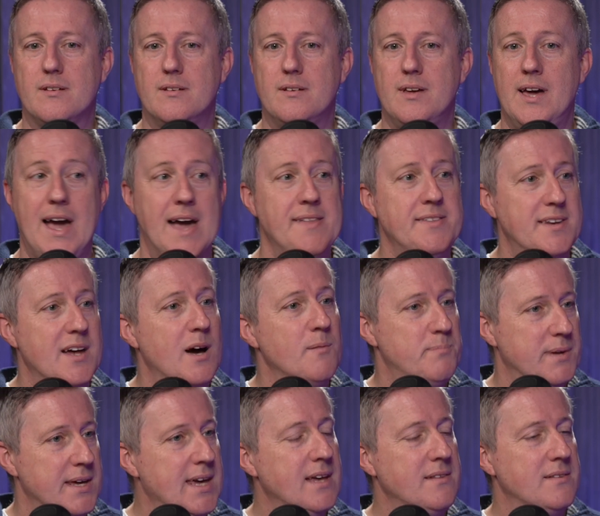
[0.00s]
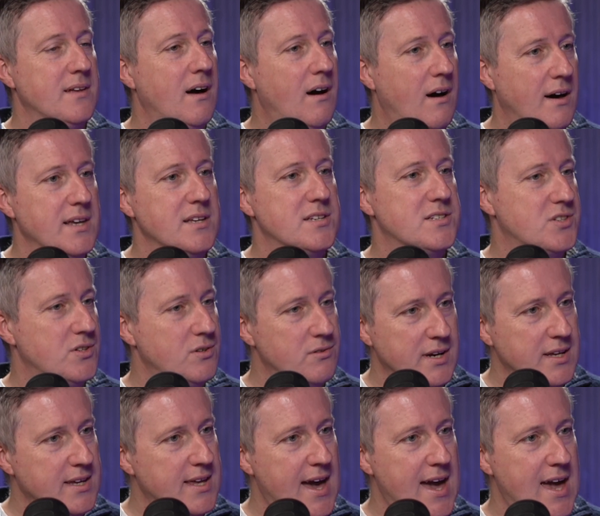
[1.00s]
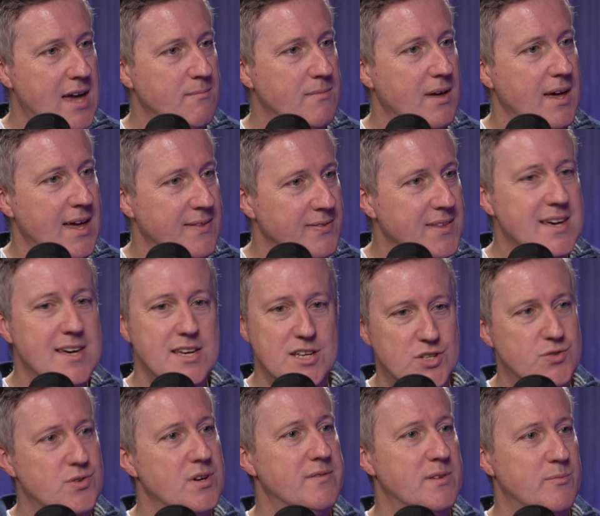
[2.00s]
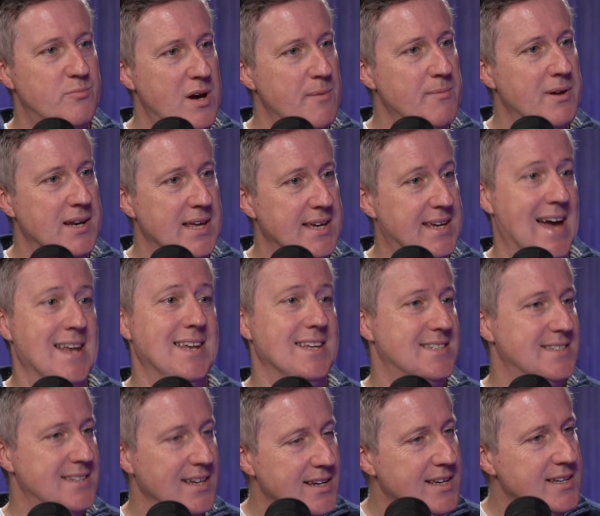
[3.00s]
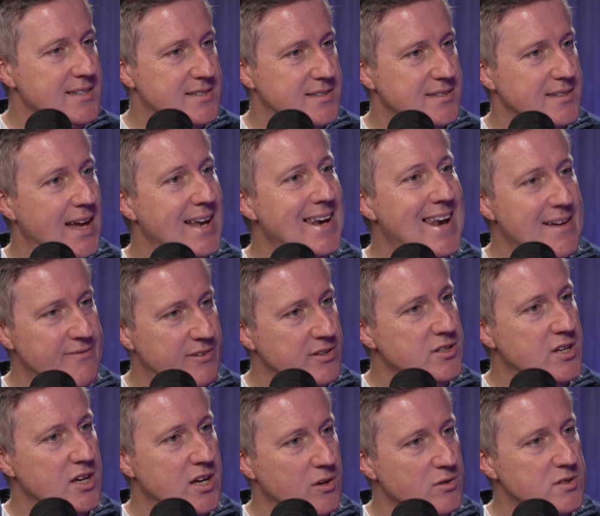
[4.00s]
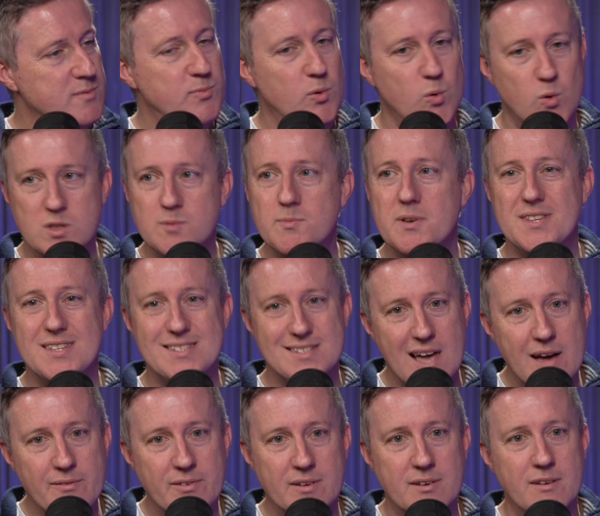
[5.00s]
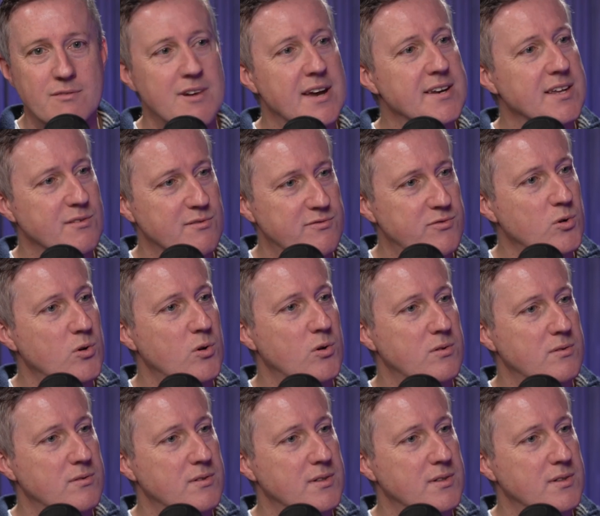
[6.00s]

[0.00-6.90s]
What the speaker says: it ended up being the highest scoring game in the history of the Premier League, and it still is. 11 goals, Portsmouth 7, Reading 4.